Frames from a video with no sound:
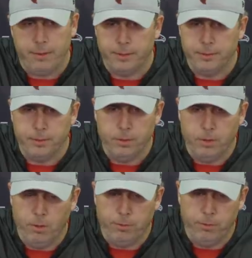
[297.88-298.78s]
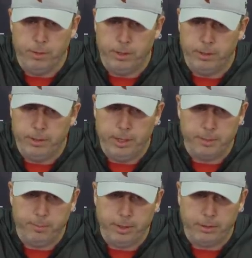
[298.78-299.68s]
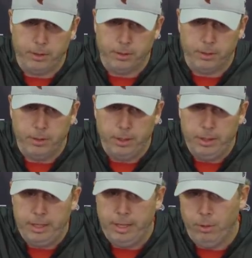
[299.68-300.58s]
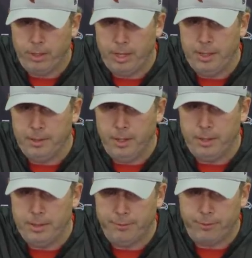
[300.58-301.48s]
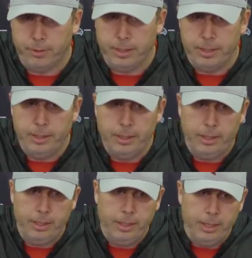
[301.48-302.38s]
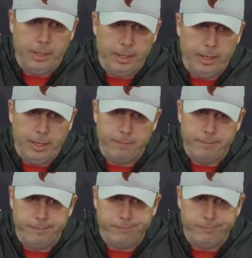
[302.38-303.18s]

things you go through there, and as a play caller, hey, what could I have done differently? Um,